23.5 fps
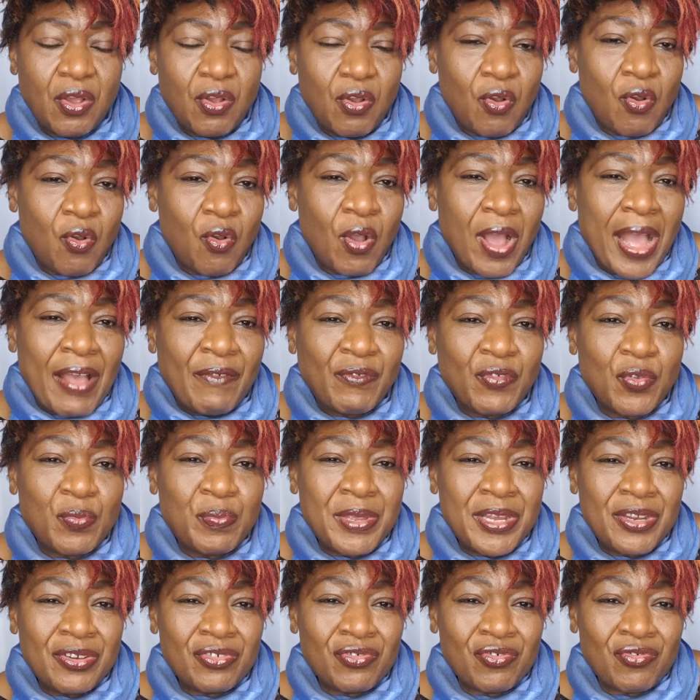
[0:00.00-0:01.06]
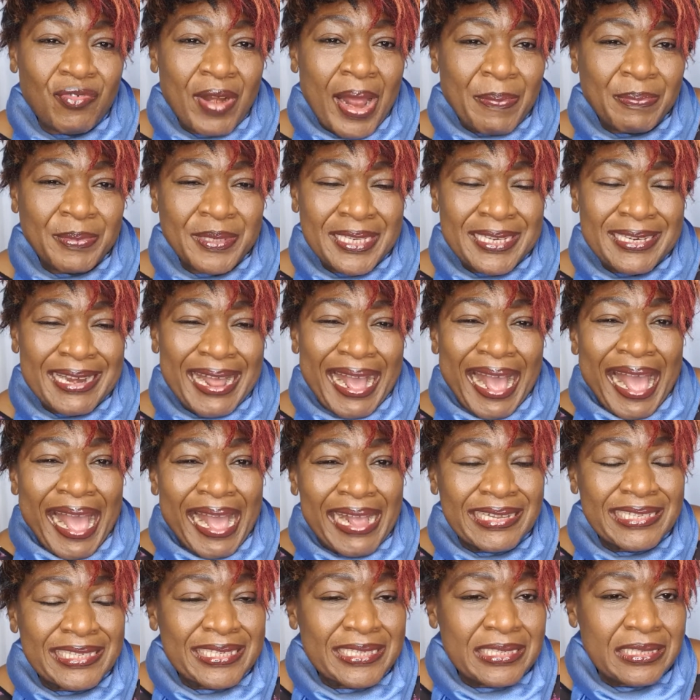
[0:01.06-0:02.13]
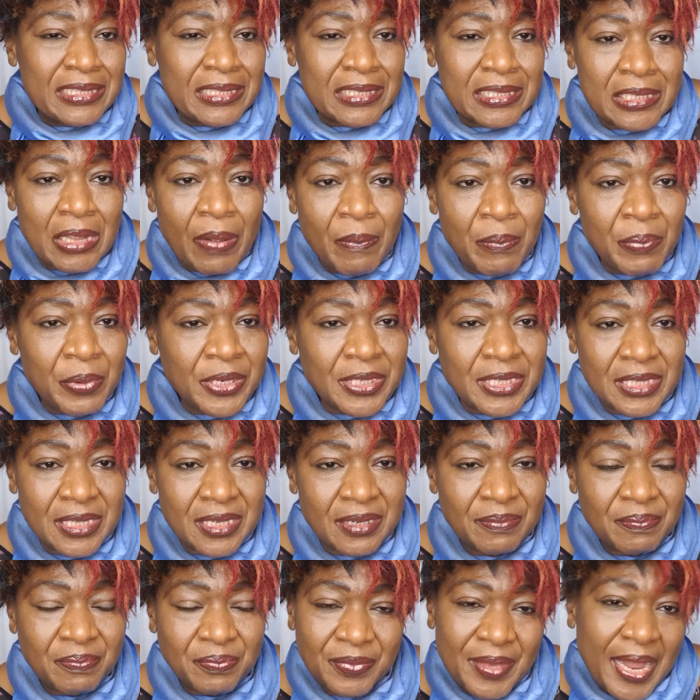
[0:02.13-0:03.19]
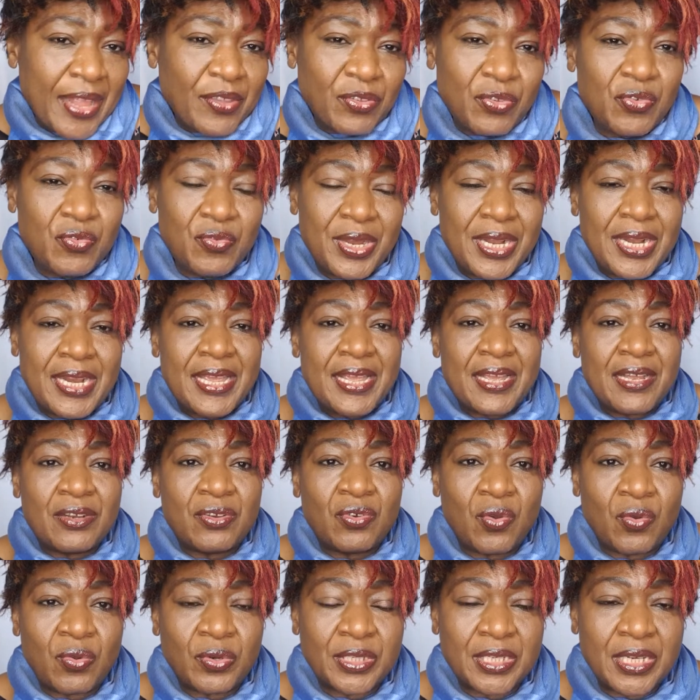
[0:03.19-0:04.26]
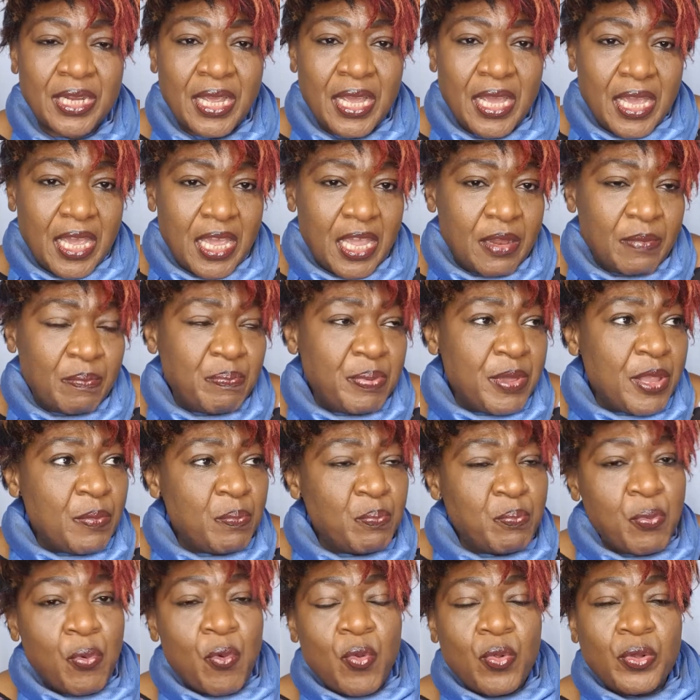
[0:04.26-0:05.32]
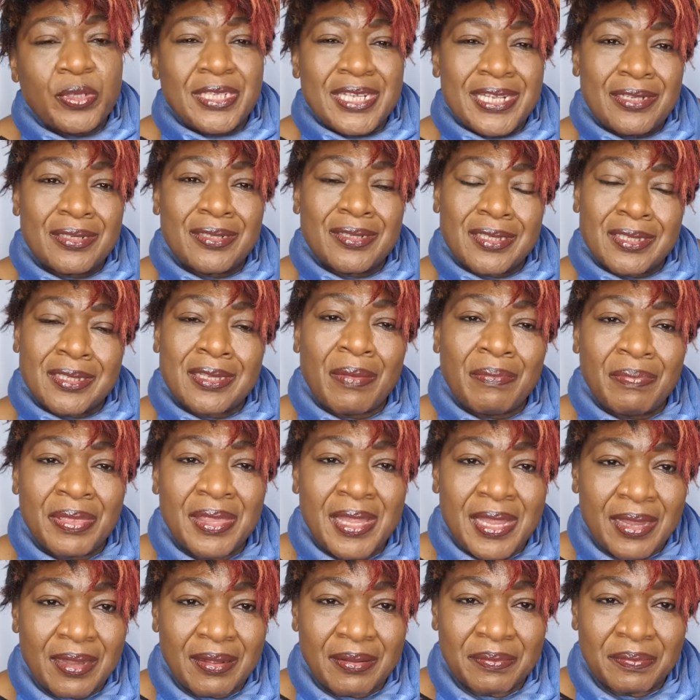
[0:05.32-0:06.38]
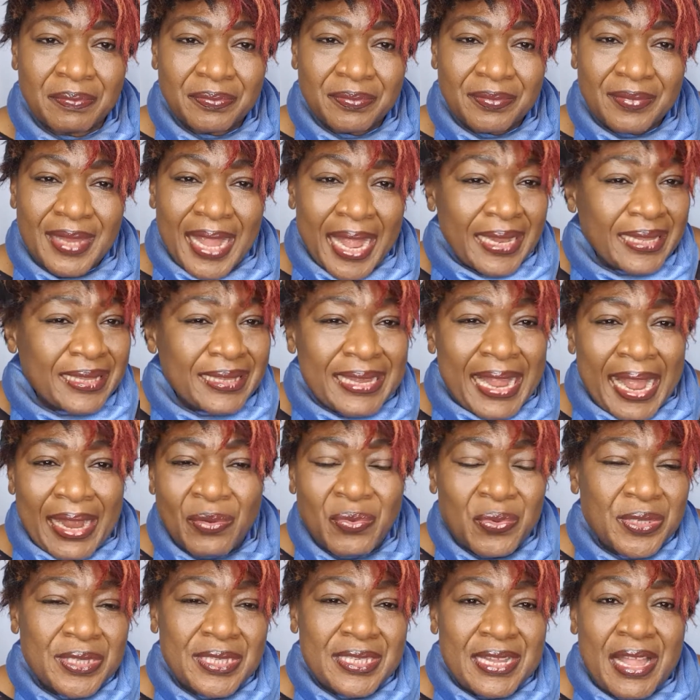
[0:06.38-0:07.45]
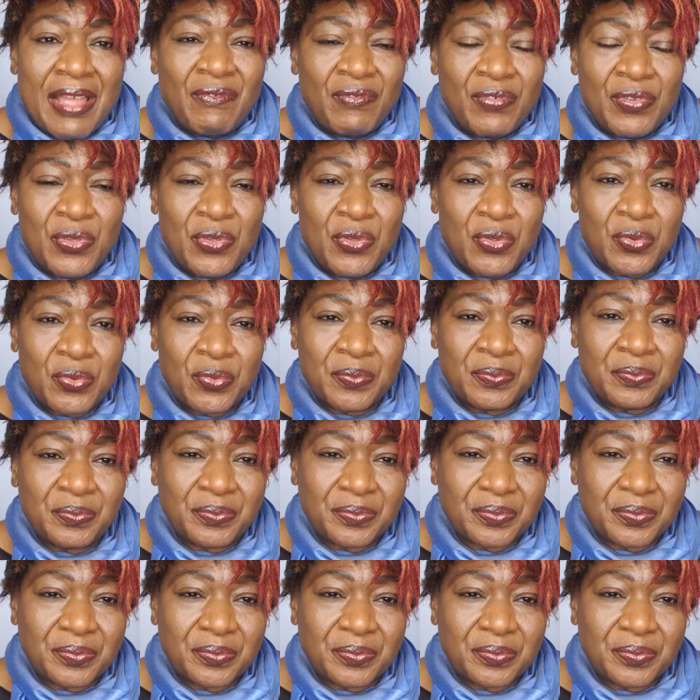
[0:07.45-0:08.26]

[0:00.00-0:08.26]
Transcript: Or have you been trapped in acting somebody that you really are not? In being pulled into something that was never you?